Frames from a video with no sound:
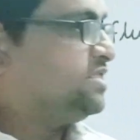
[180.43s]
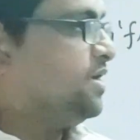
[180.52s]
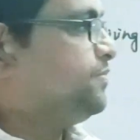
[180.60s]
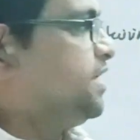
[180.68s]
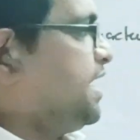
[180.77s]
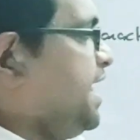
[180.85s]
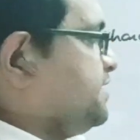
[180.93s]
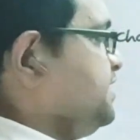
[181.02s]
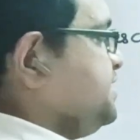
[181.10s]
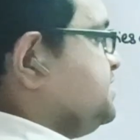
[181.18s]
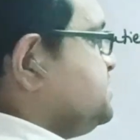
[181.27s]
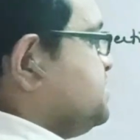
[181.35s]
is something like
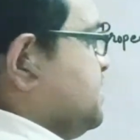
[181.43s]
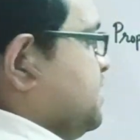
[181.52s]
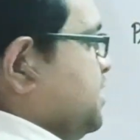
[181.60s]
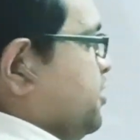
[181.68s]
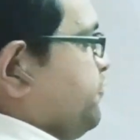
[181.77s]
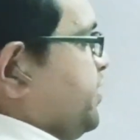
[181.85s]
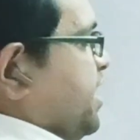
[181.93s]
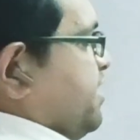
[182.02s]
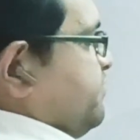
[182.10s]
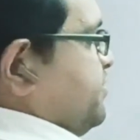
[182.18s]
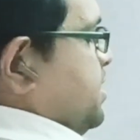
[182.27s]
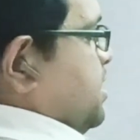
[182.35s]
this. We
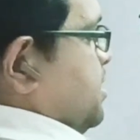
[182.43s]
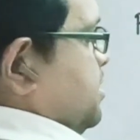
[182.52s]
have